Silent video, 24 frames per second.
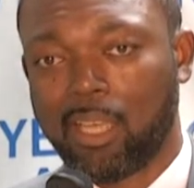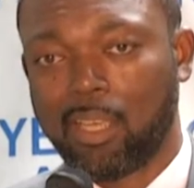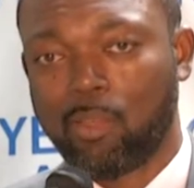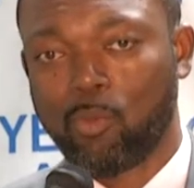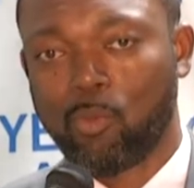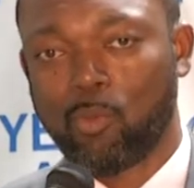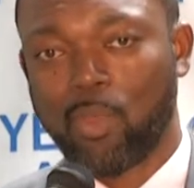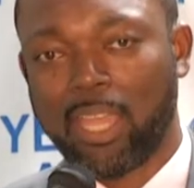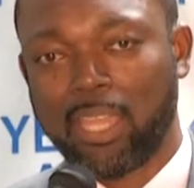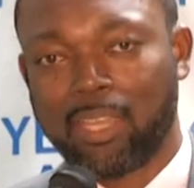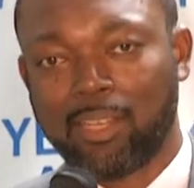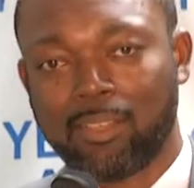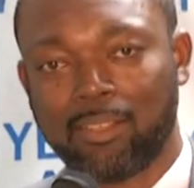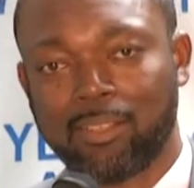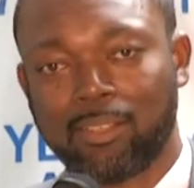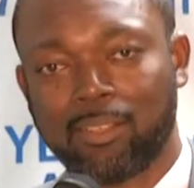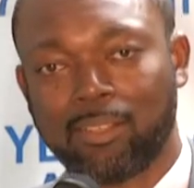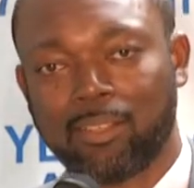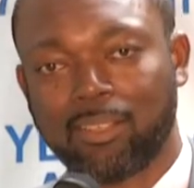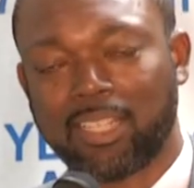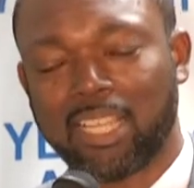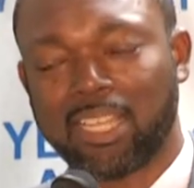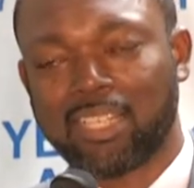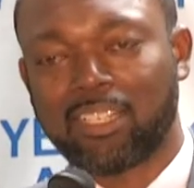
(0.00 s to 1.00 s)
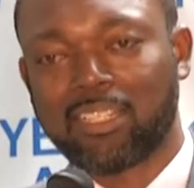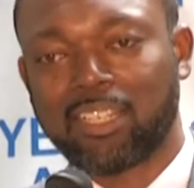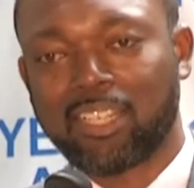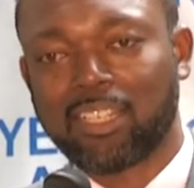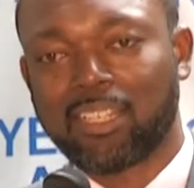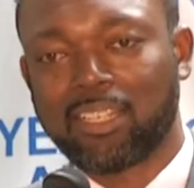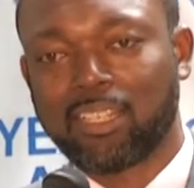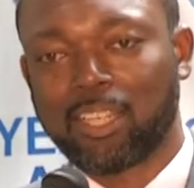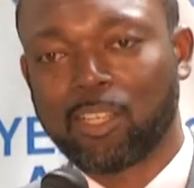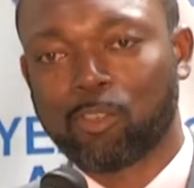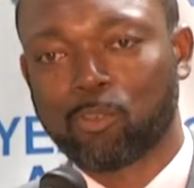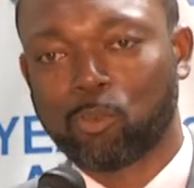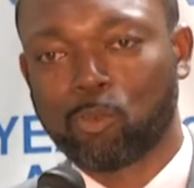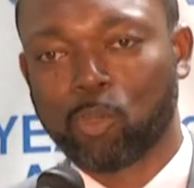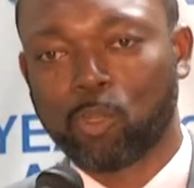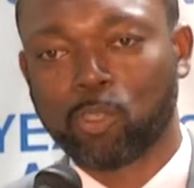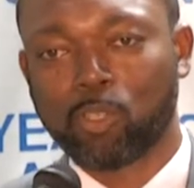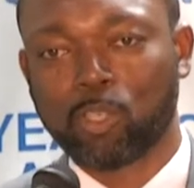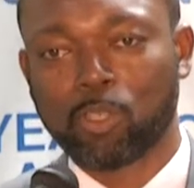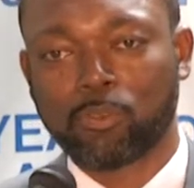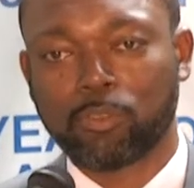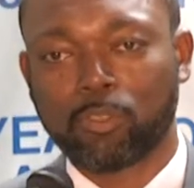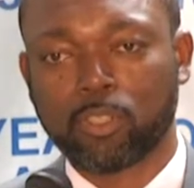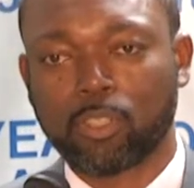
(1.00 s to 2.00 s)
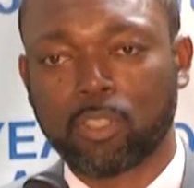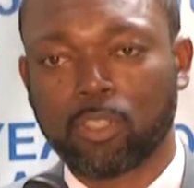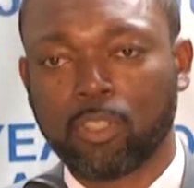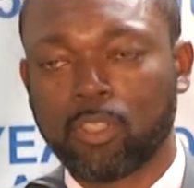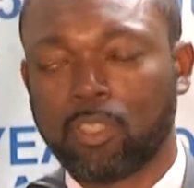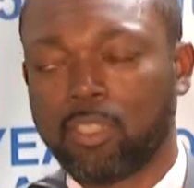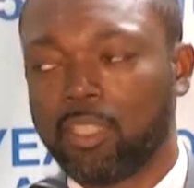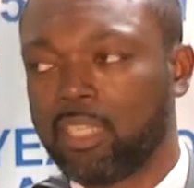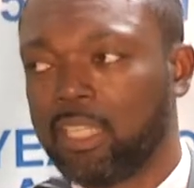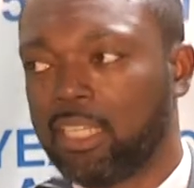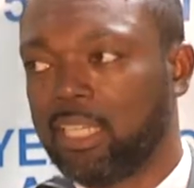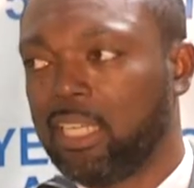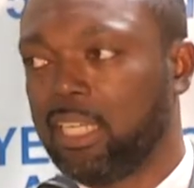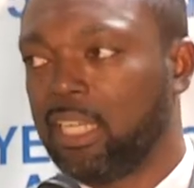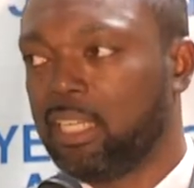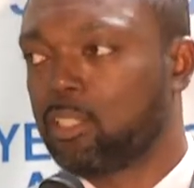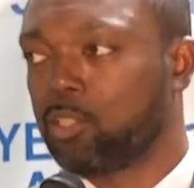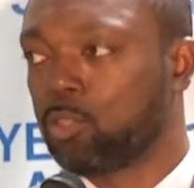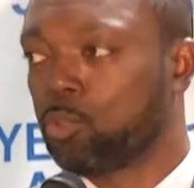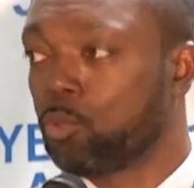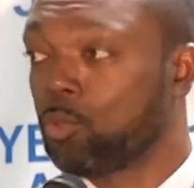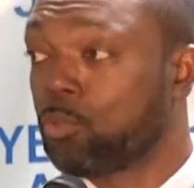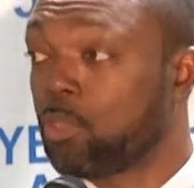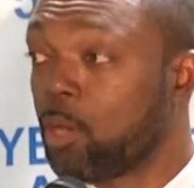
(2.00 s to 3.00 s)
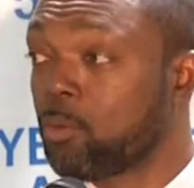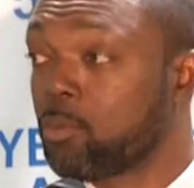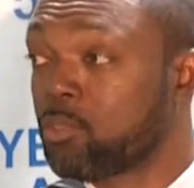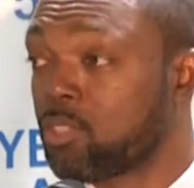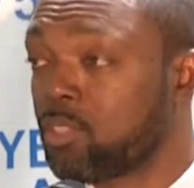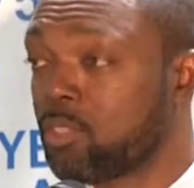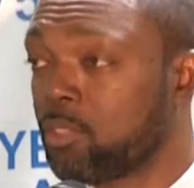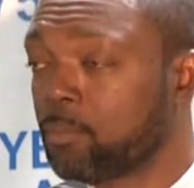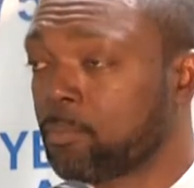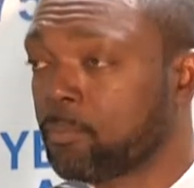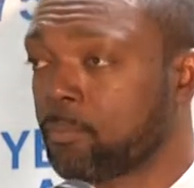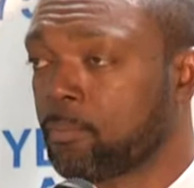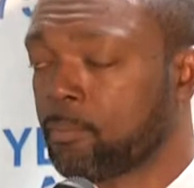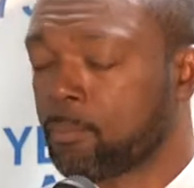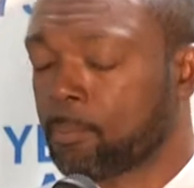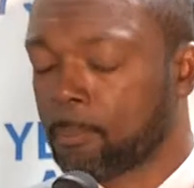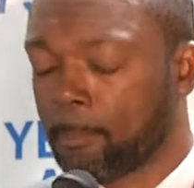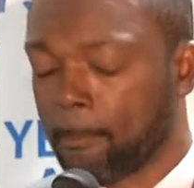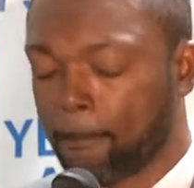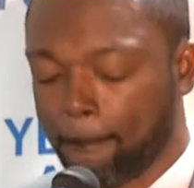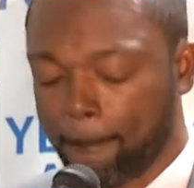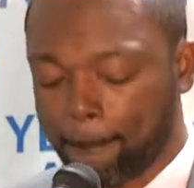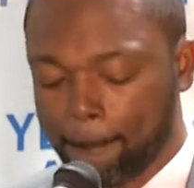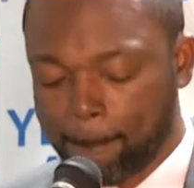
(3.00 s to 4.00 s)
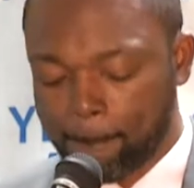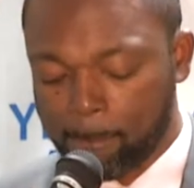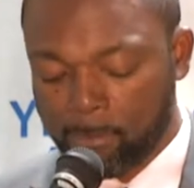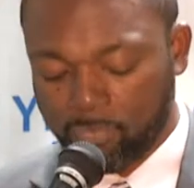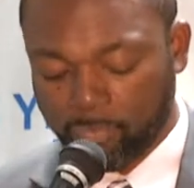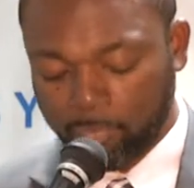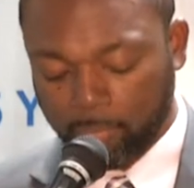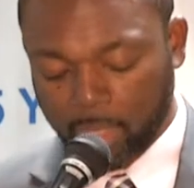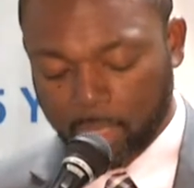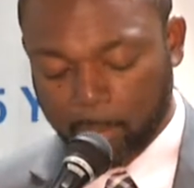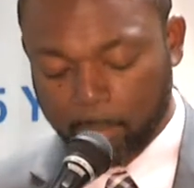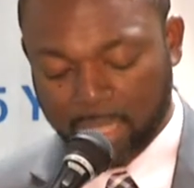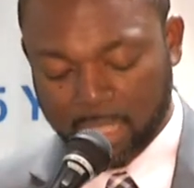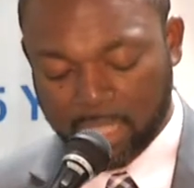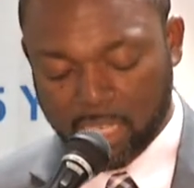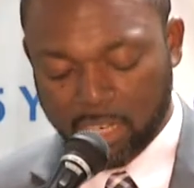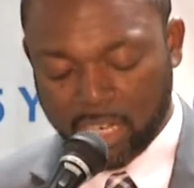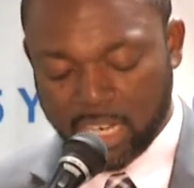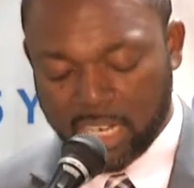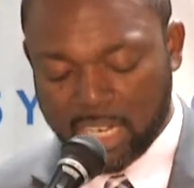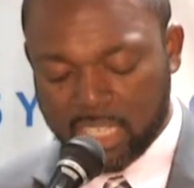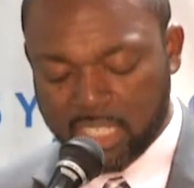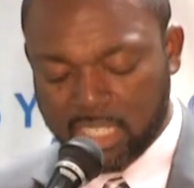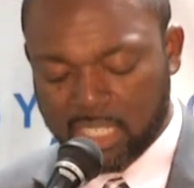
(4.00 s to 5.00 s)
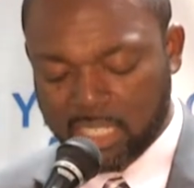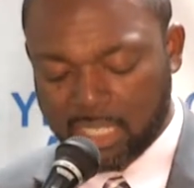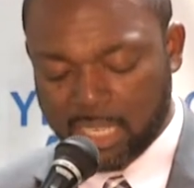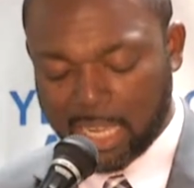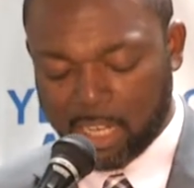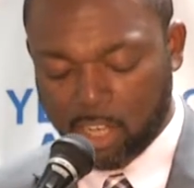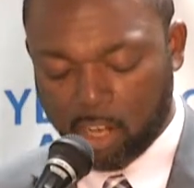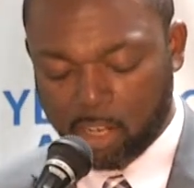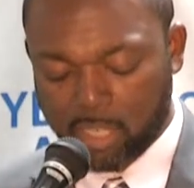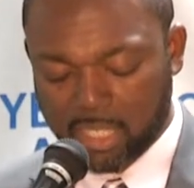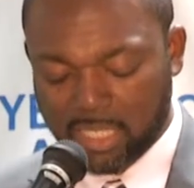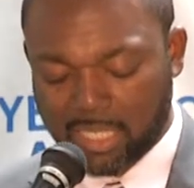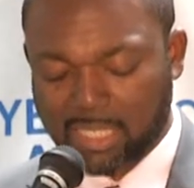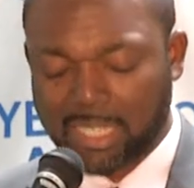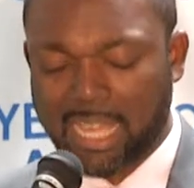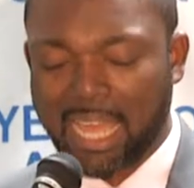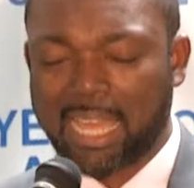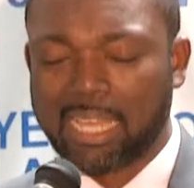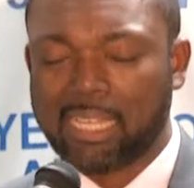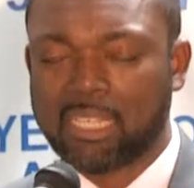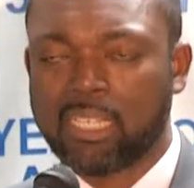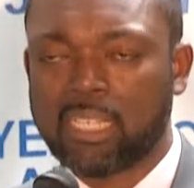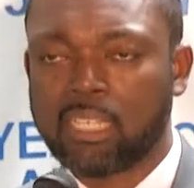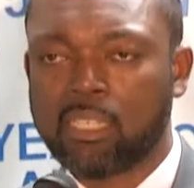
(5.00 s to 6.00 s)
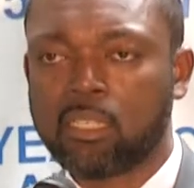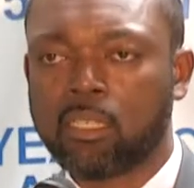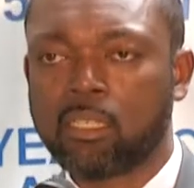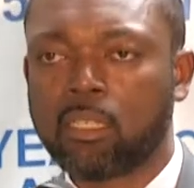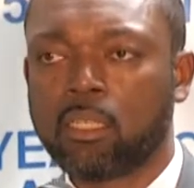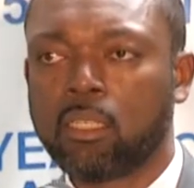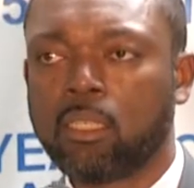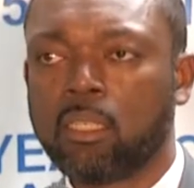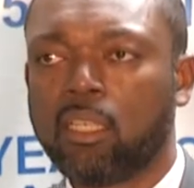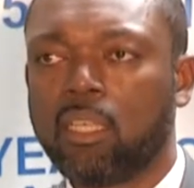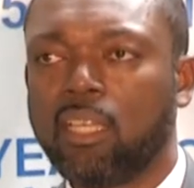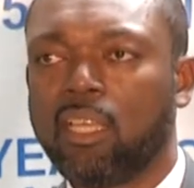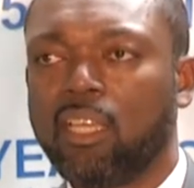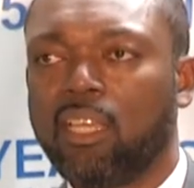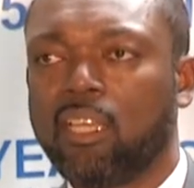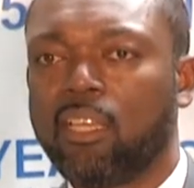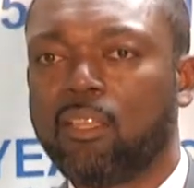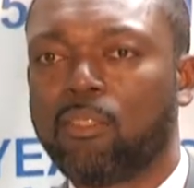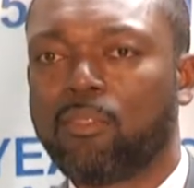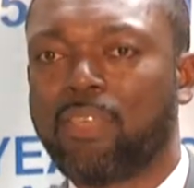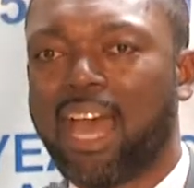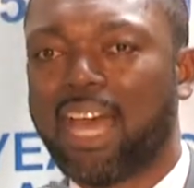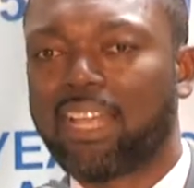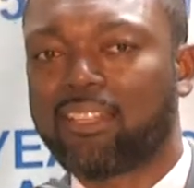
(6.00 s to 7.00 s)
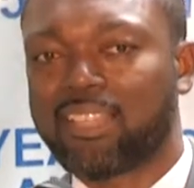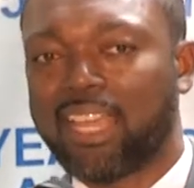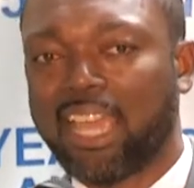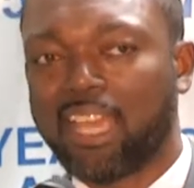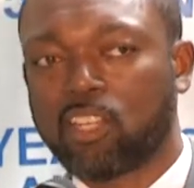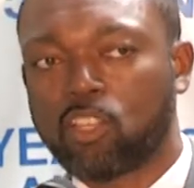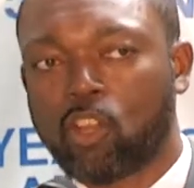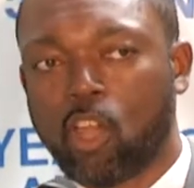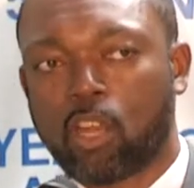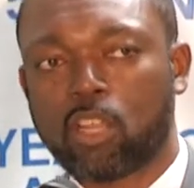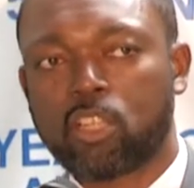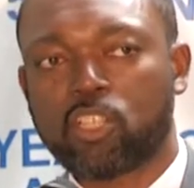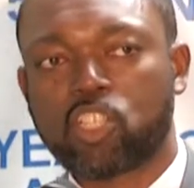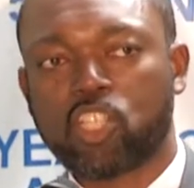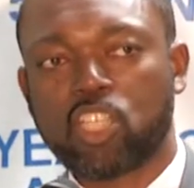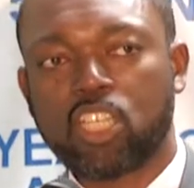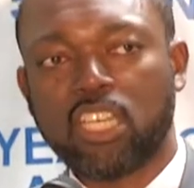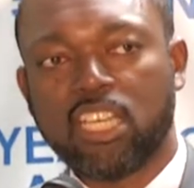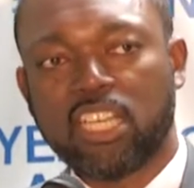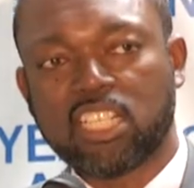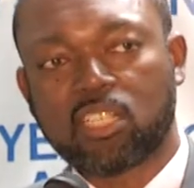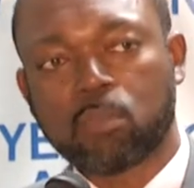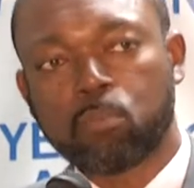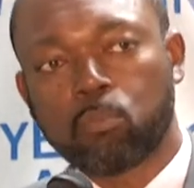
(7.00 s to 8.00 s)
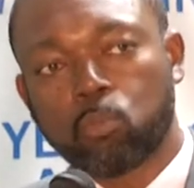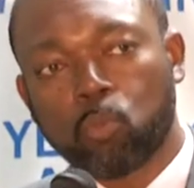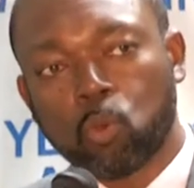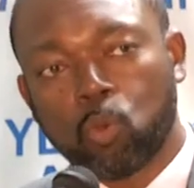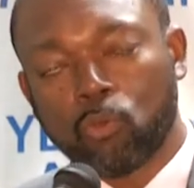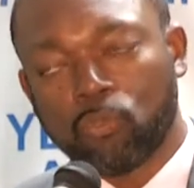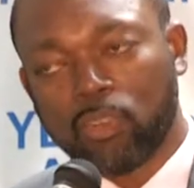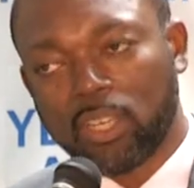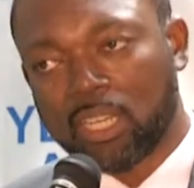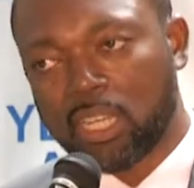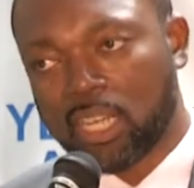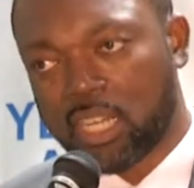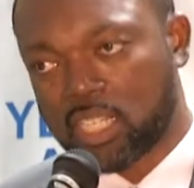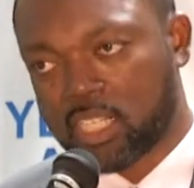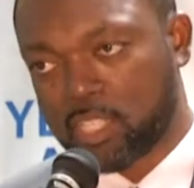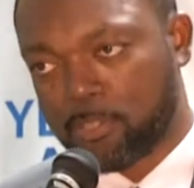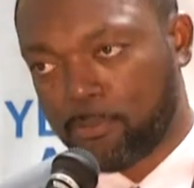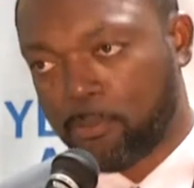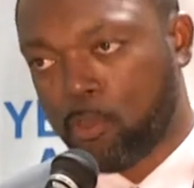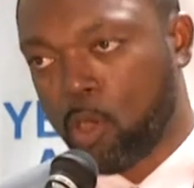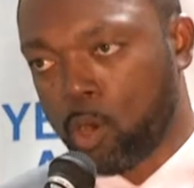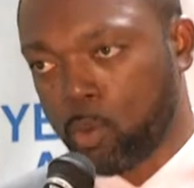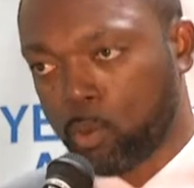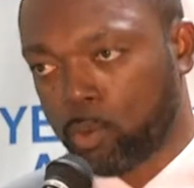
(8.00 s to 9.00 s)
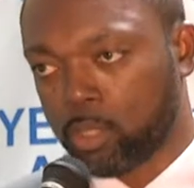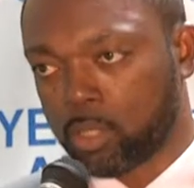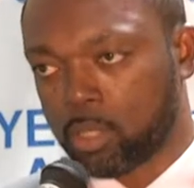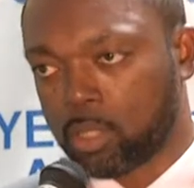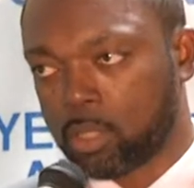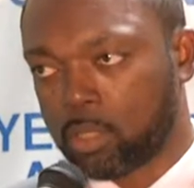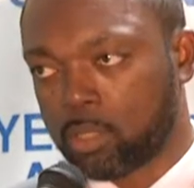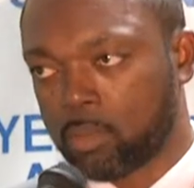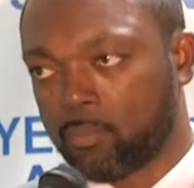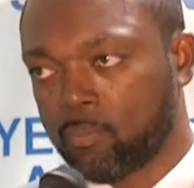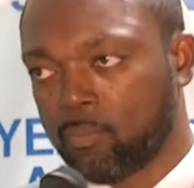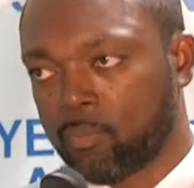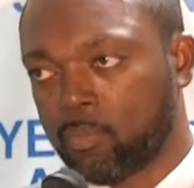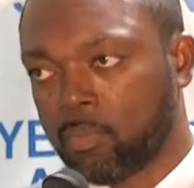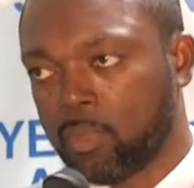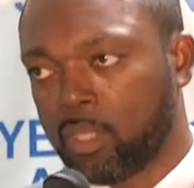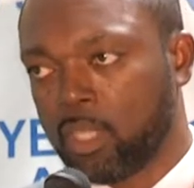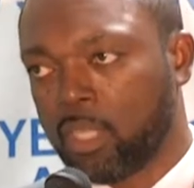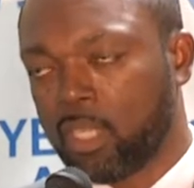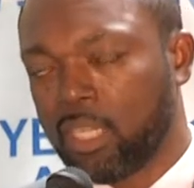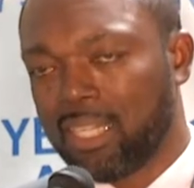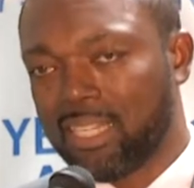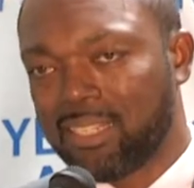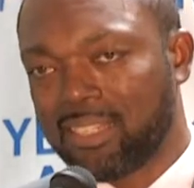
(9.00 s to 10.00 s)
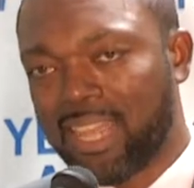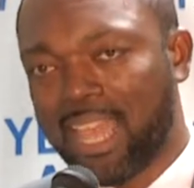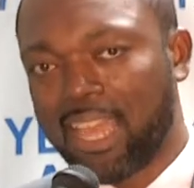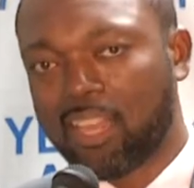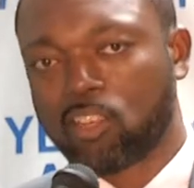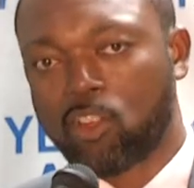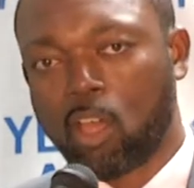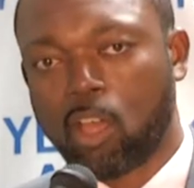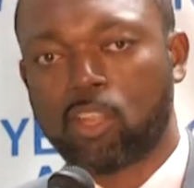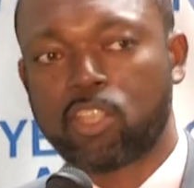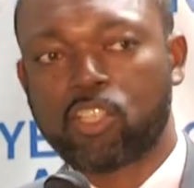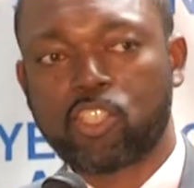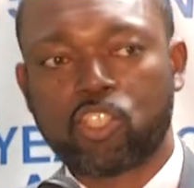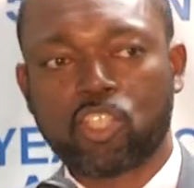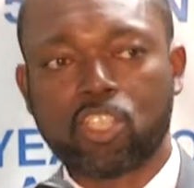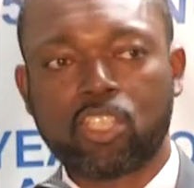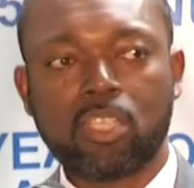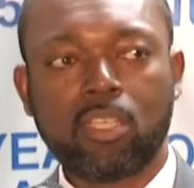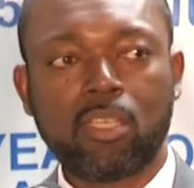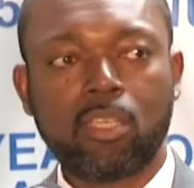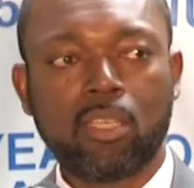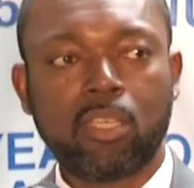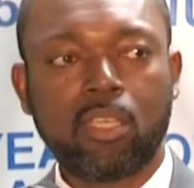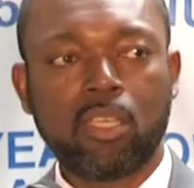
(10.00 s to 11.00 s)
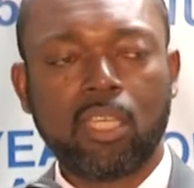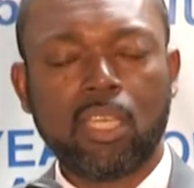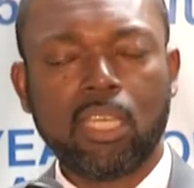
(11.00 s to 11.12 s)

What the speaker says: Then 1999 rolled over into 2000. But there is an understanding that technology is moving us forward. Technology